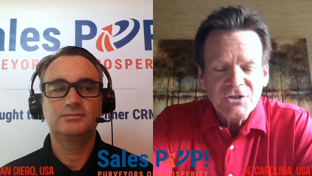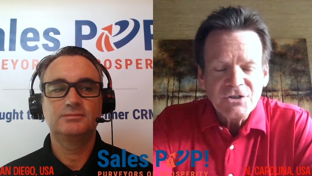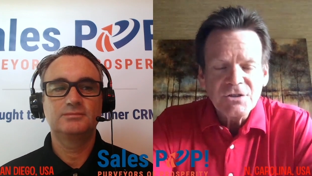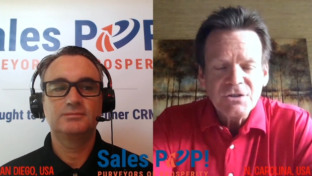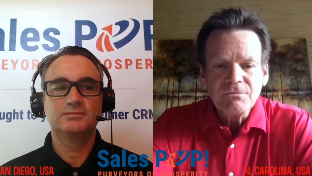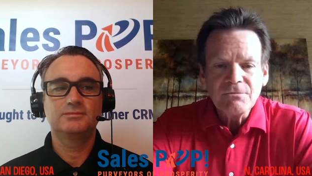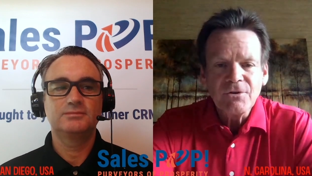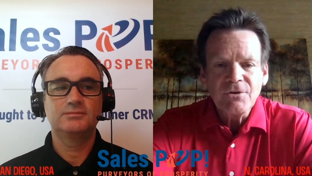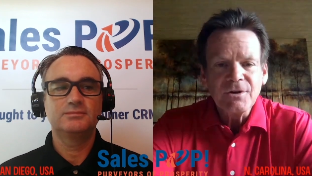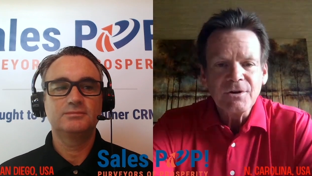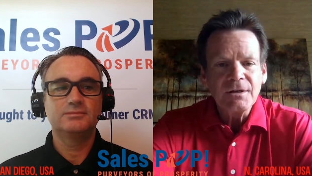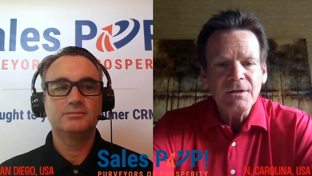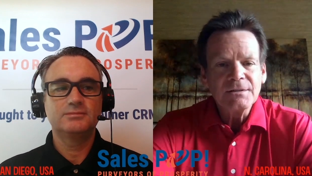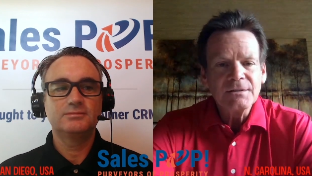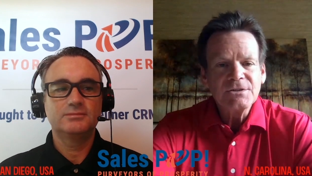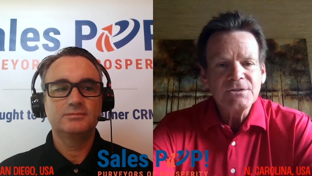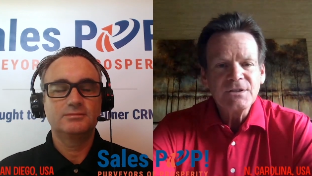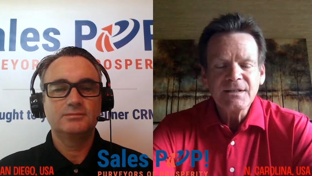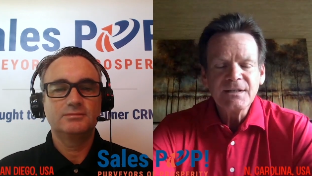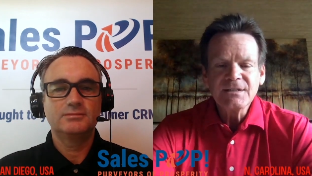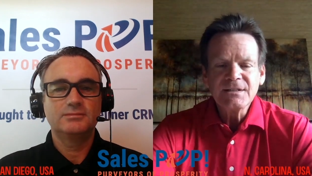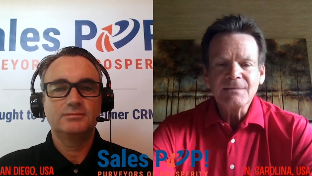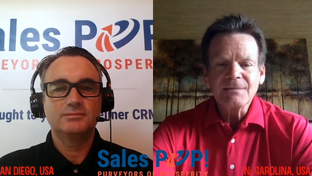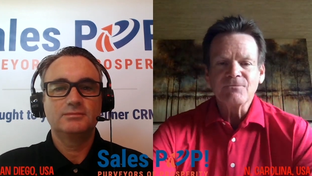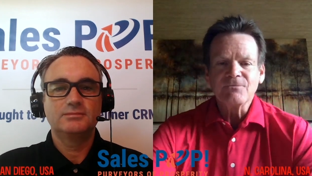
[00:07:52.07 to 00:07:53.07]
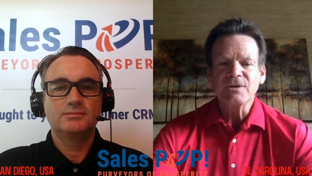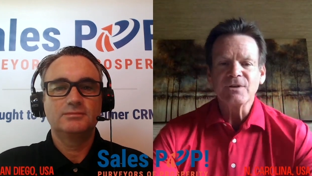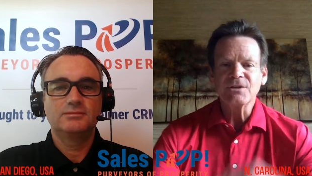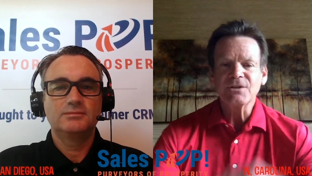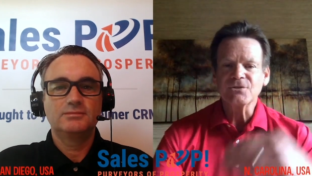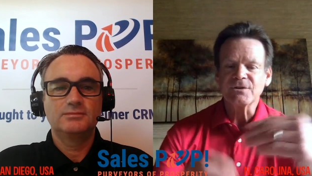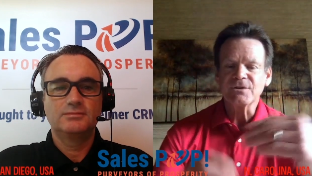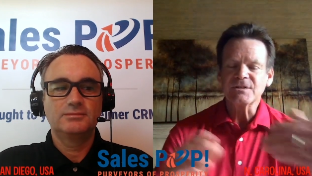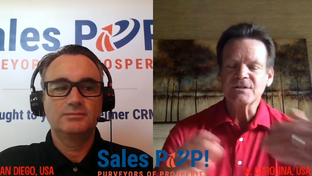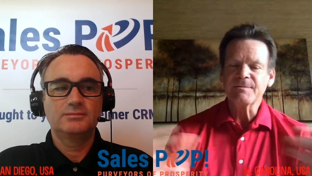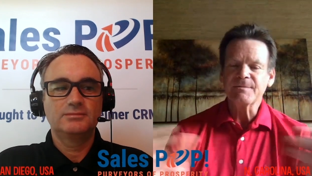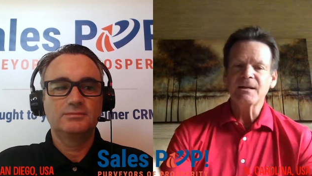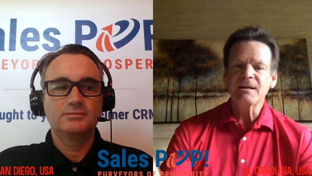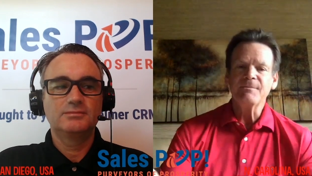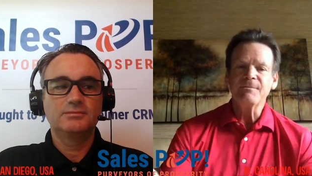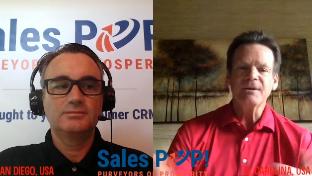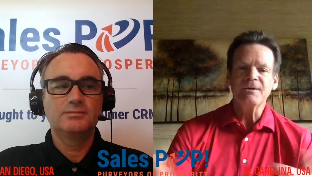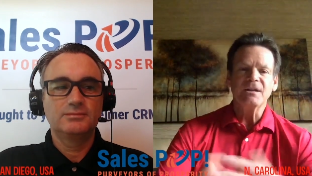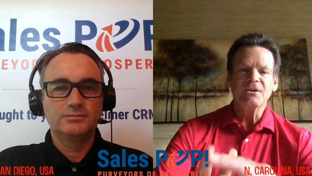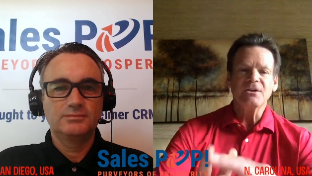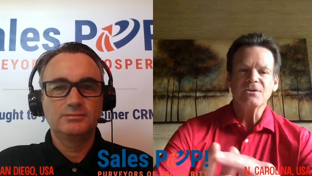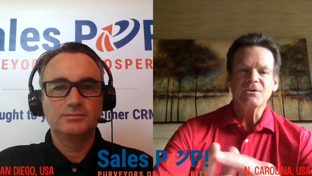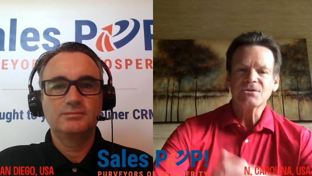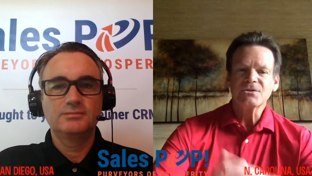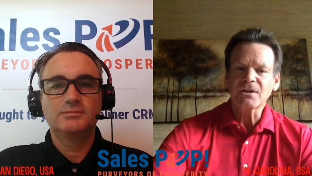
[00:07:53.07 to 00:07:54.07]
Speaker 1: She wrote a, she did some research many,
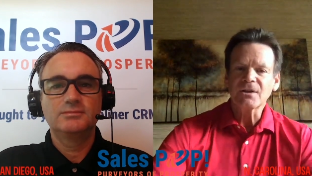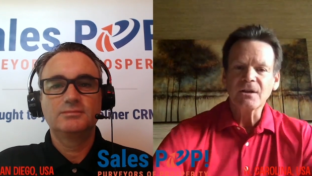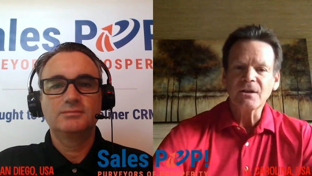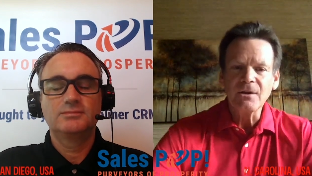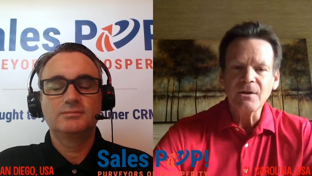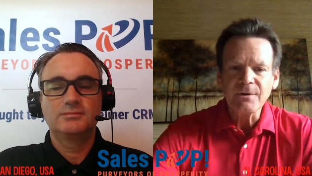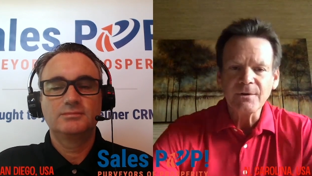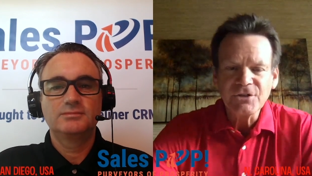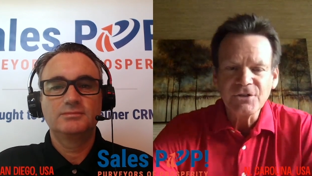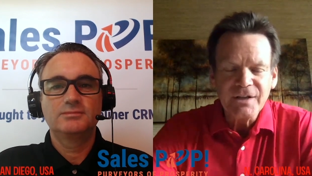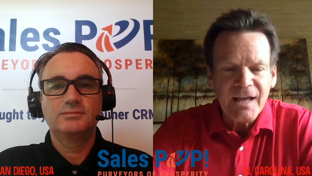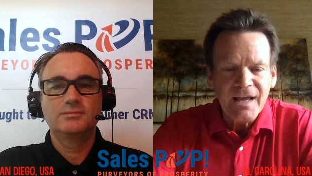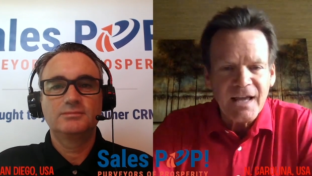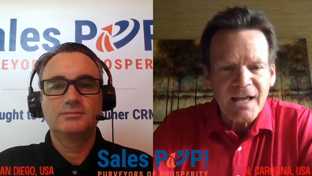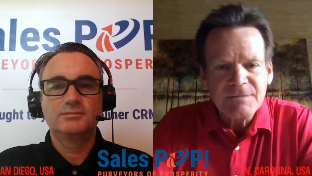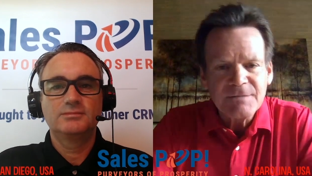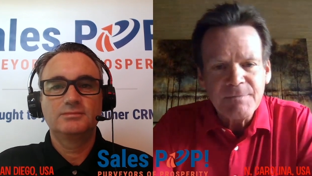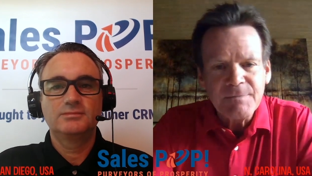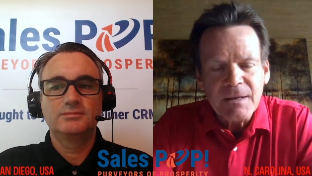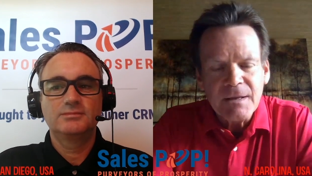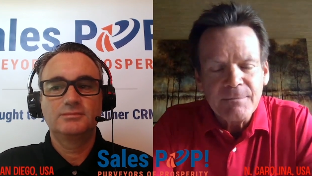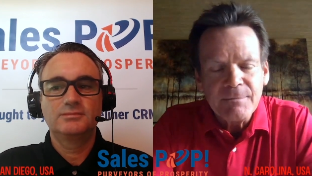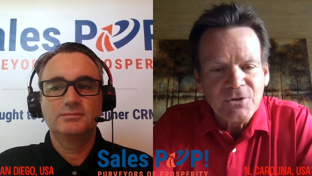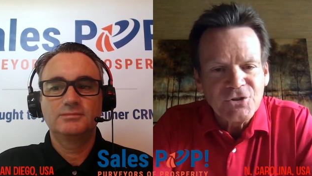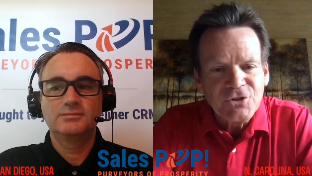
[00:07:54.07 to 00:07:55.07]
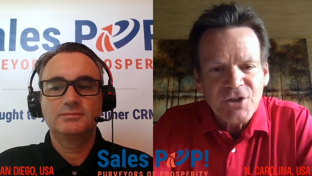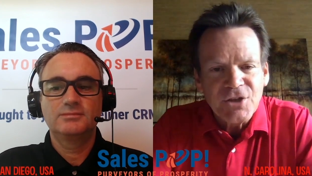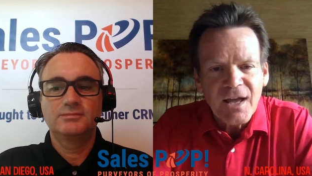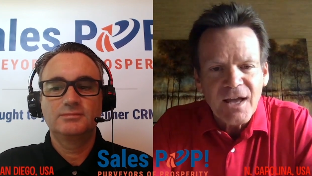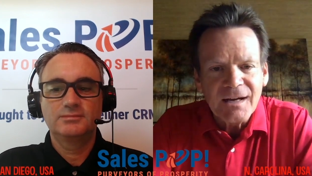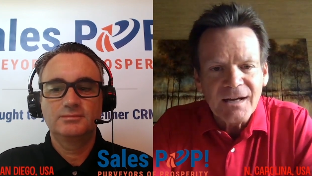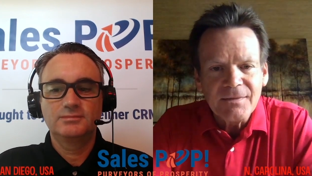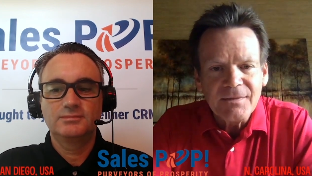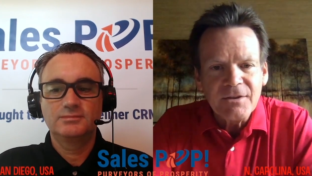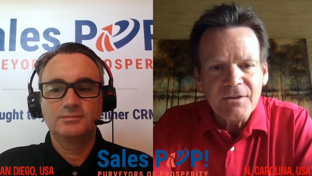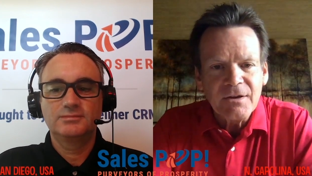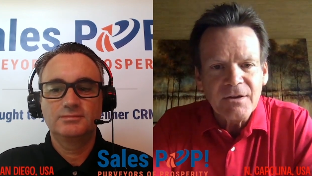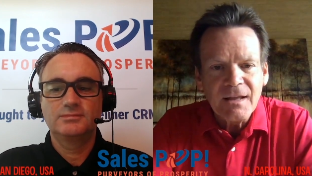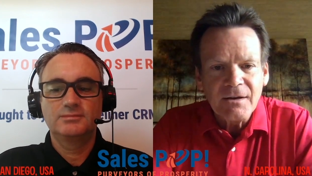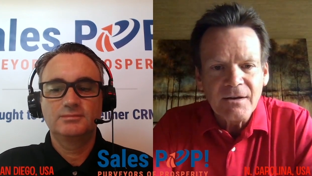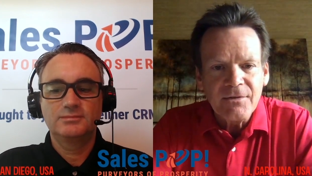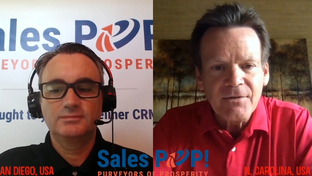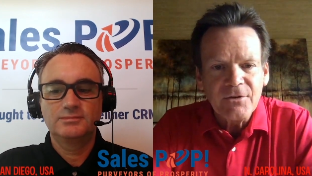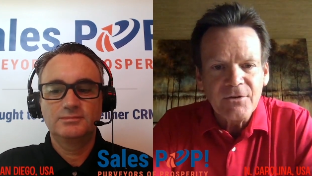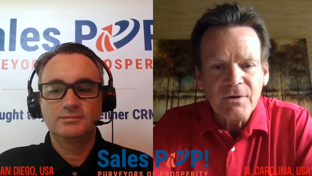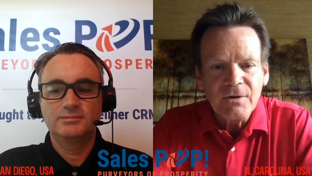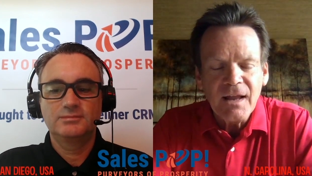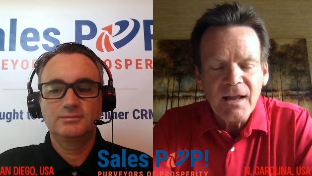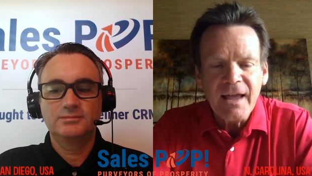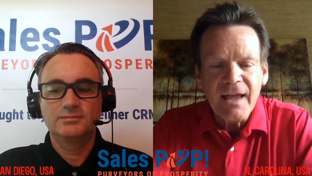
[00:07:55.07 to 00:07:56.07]
many years ago, and she asked people, John, at the end of
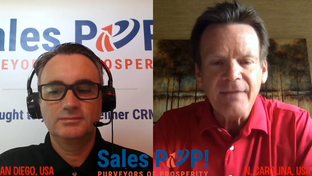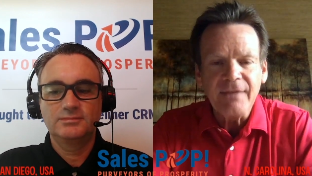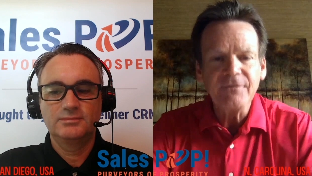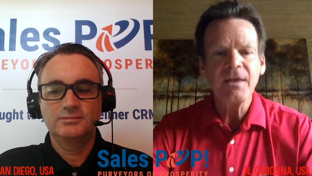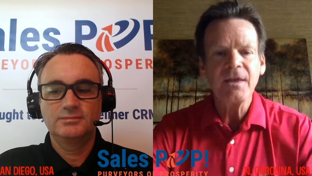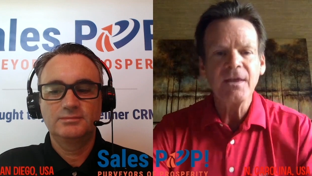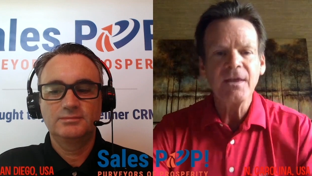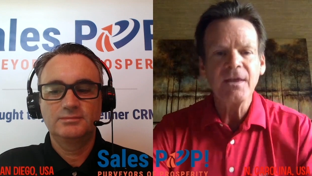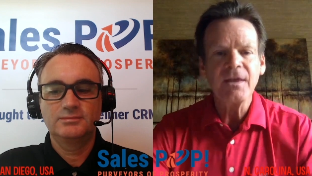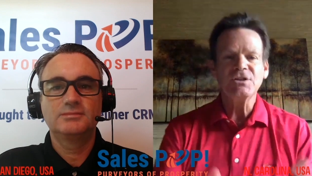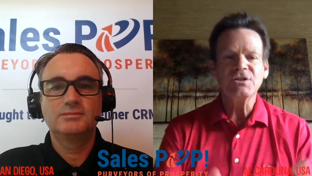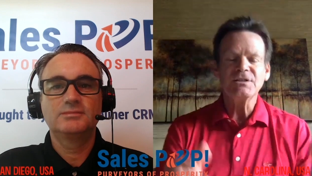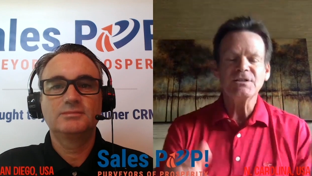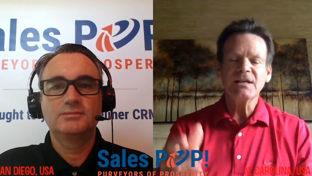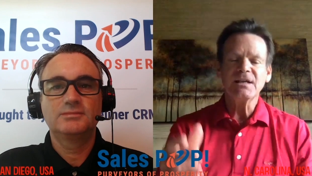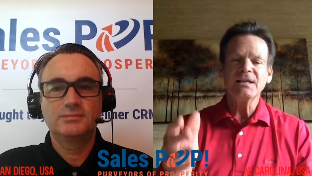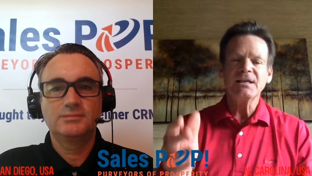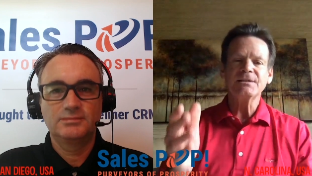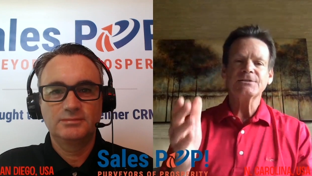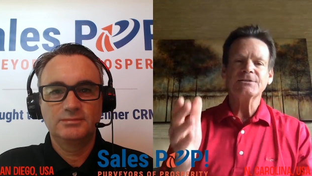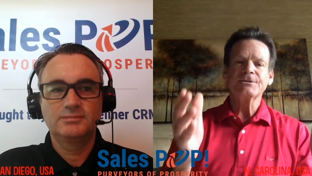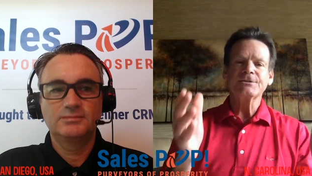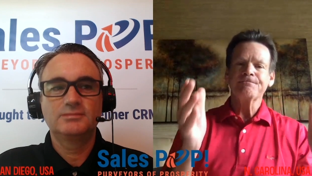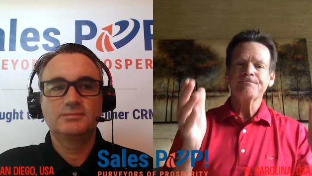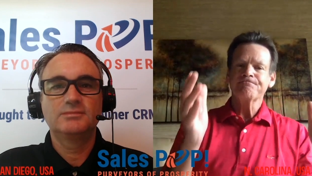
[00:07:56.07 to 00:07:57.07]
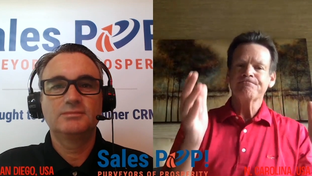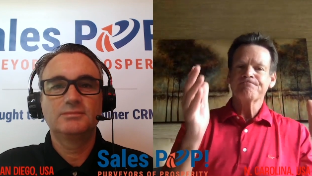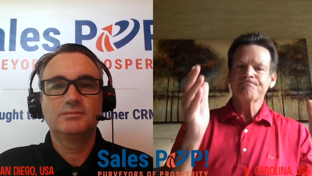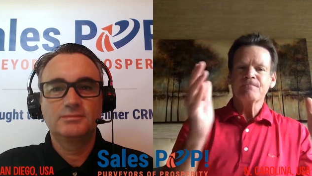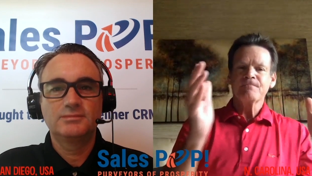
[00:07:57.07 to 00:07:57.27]
their life, she says,